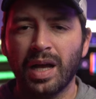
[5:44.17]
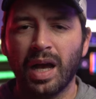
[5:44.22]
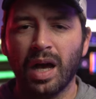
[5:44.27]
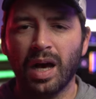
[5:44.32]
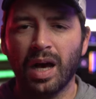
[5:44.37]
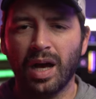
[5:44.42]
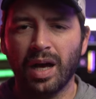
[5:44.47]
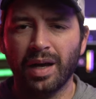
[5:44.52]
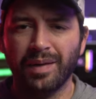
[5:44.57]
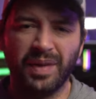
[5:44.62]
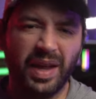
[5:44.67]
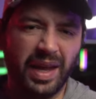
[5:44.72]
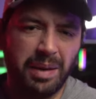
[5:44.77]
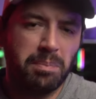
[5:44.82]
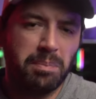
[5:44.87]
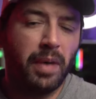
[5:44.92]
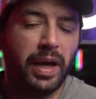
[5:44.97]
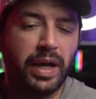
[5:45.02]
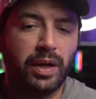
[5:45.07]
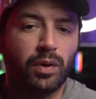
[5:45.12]
Uh, a
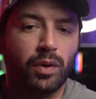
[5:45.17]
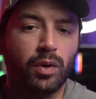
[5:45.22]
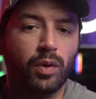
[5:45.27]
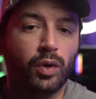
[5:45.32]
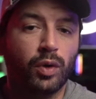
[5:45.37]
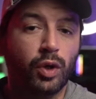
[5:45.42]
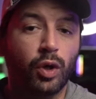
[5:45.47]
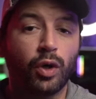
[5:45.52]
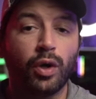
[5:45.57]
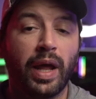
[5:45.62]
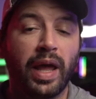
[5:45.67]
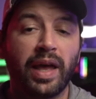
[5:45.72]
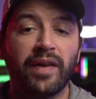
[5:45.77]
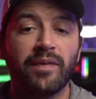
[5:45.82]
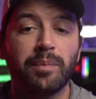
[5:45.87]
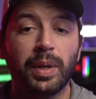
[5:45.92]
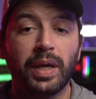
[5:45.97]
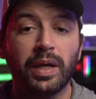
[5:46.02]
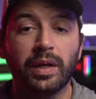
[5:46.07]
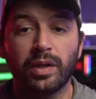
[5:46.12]
micro could
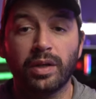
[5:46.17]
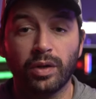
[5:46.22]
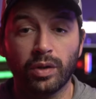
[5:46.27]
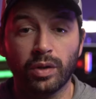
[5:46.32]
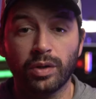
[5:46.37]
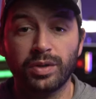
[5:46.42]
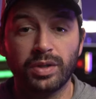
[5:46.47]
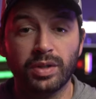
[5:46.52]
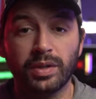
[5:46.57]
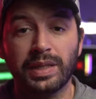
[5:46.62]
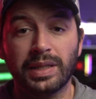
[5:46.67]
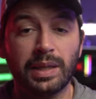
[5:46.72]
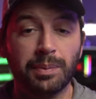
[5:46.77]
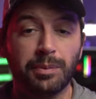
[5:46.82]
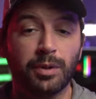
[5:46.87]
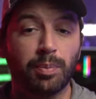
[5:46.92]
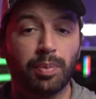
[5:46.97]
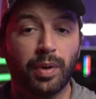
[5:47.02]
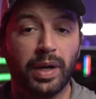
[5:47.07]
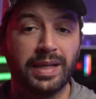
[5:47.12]
have been good to
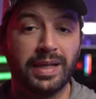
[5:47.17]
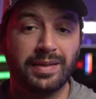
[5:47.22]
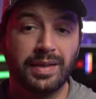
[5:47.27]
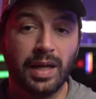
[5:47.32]
keep the price